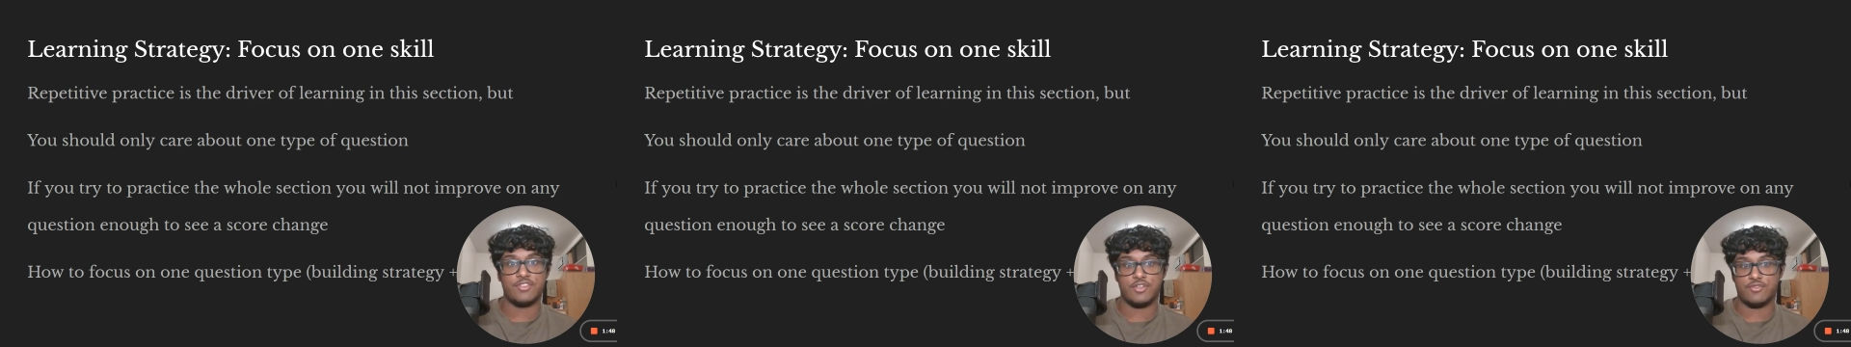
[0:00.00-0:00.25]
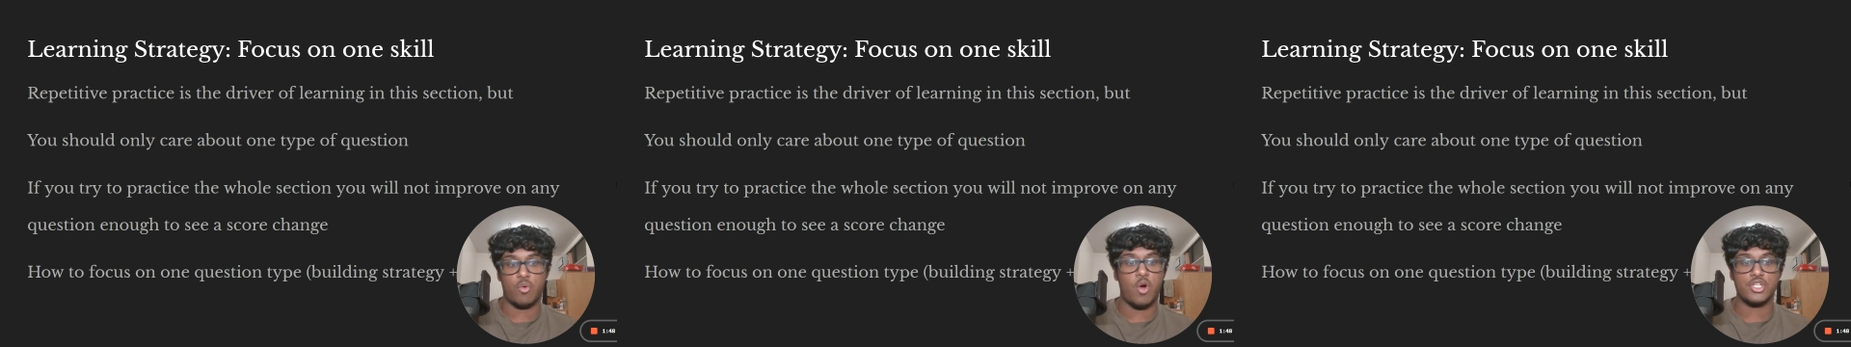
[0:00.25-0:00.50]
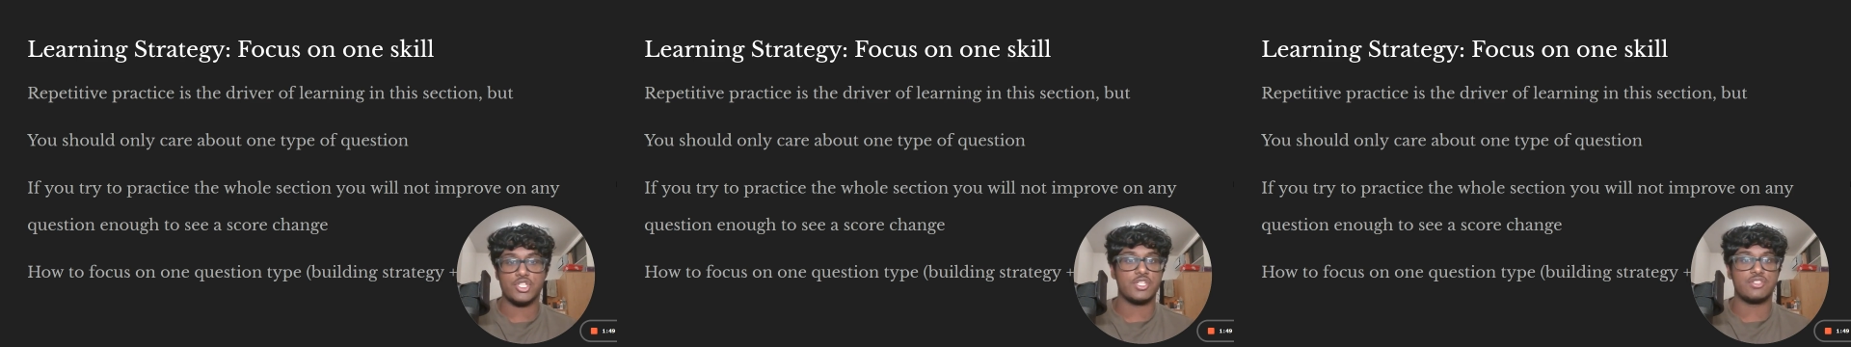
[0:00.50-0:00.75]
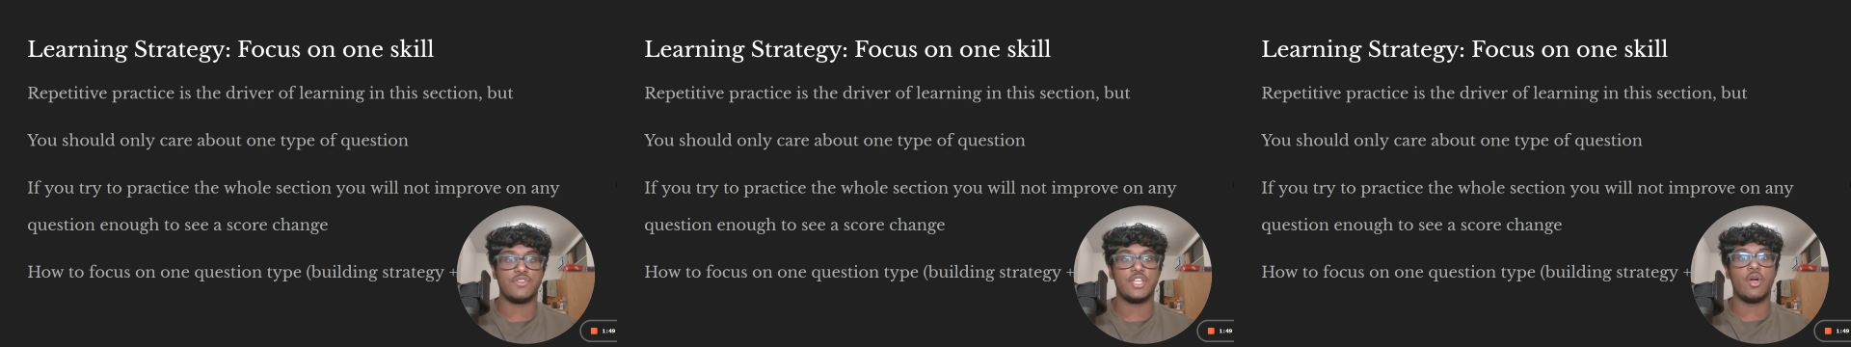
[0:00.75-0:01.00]
If you're watching
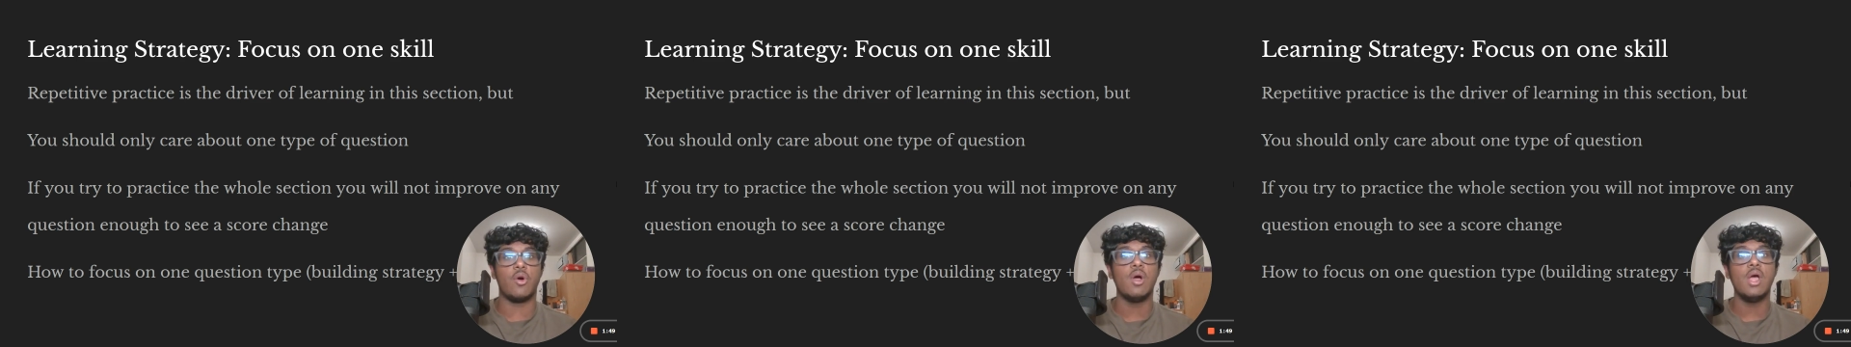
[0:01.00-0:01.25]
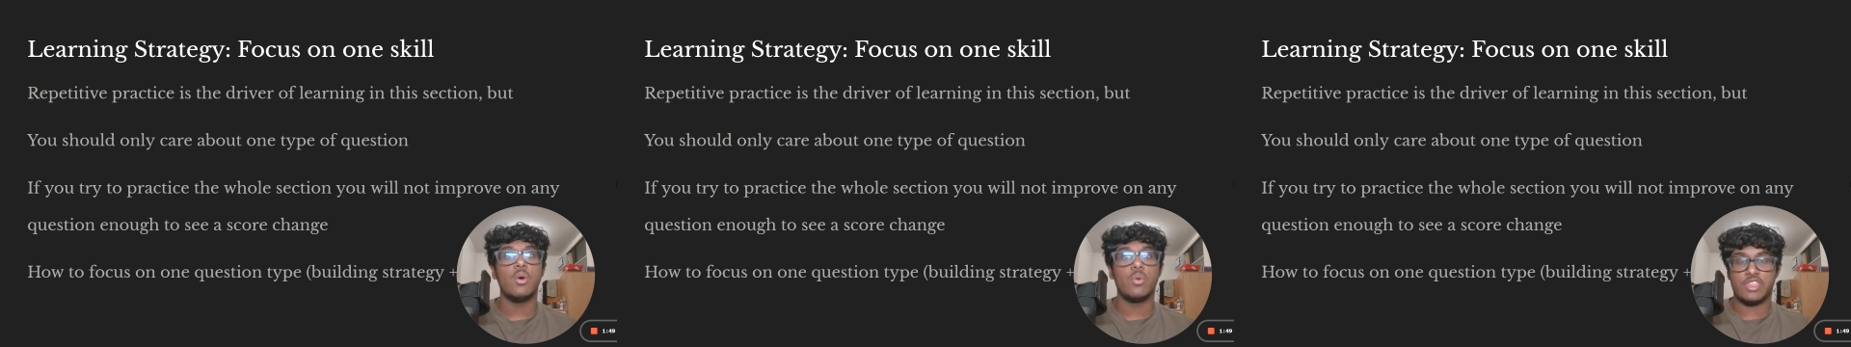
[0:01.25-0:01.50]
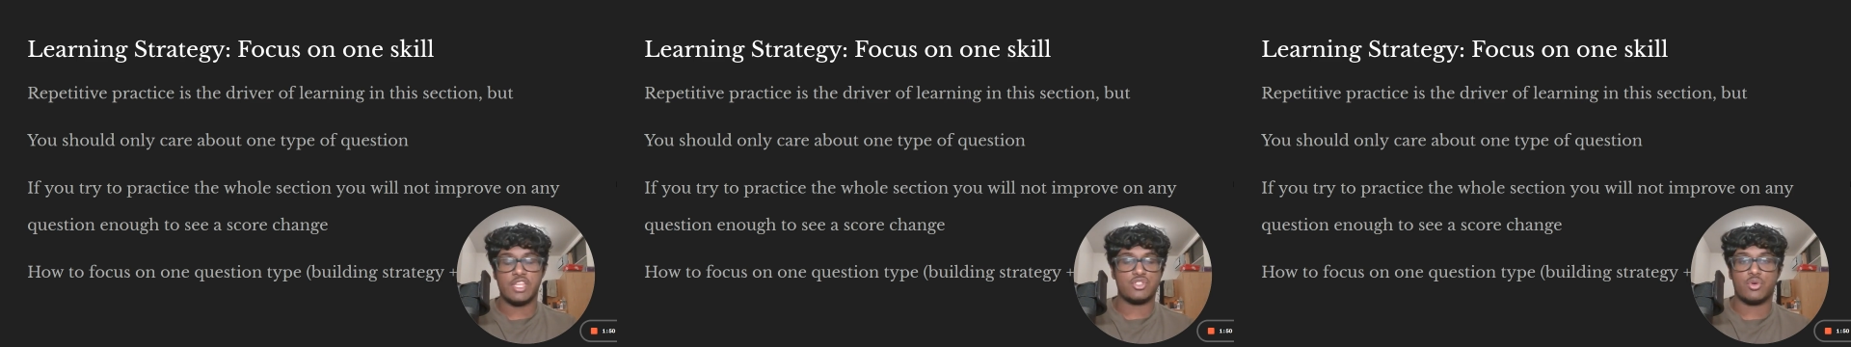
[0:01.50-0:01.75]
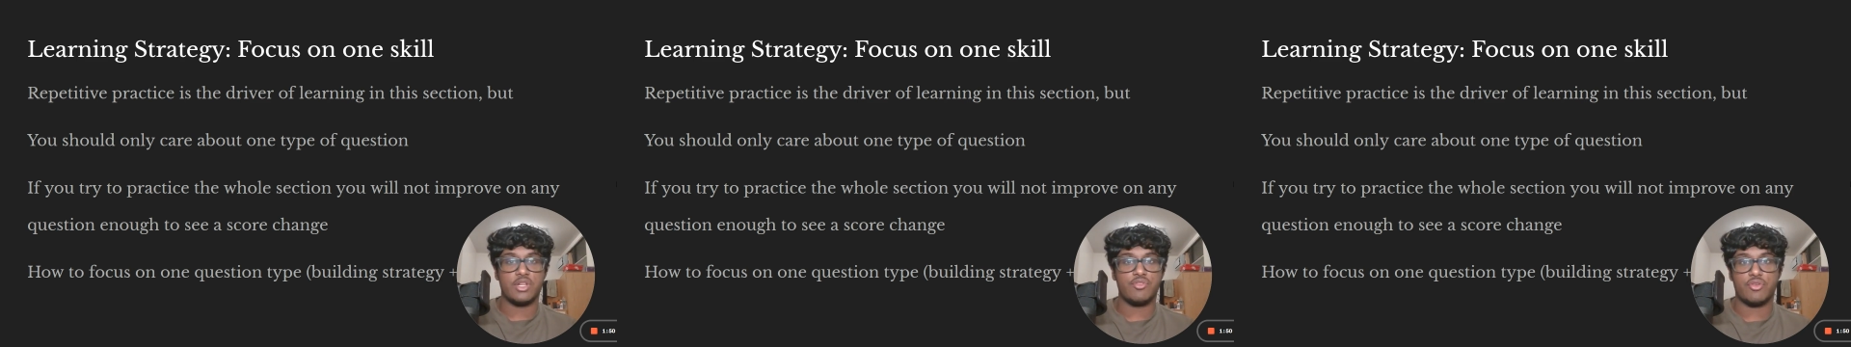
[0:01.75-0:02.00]
this video within
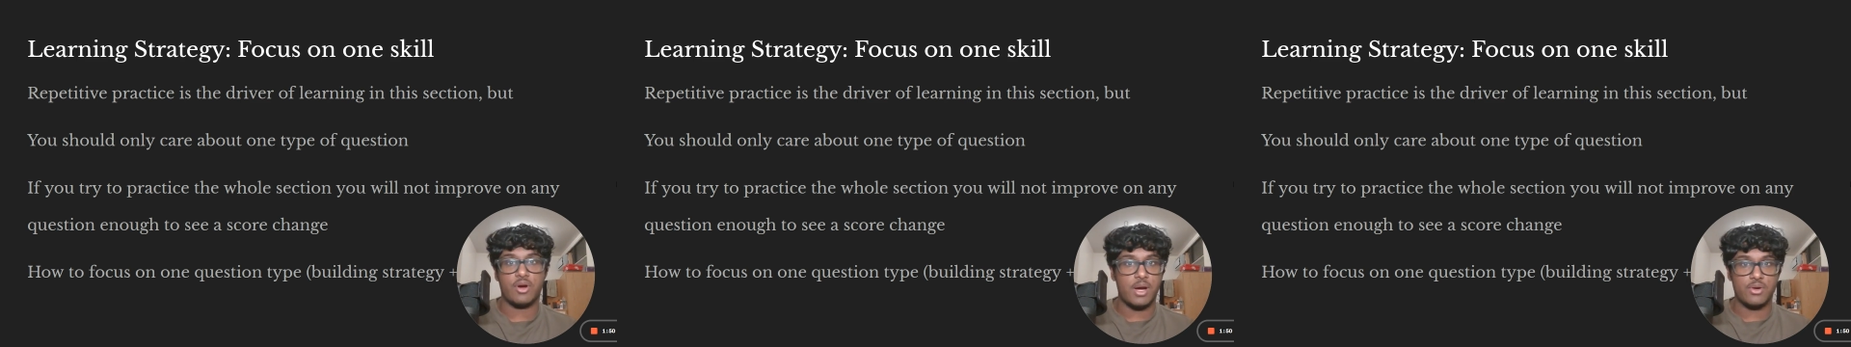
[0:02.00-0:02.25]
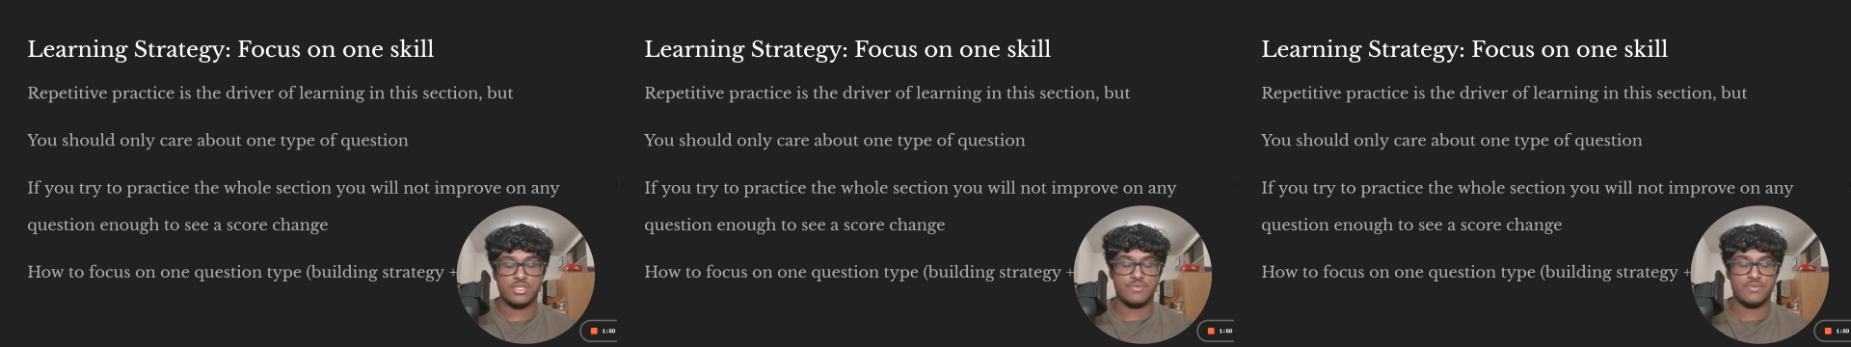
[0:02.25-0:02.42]
24 hours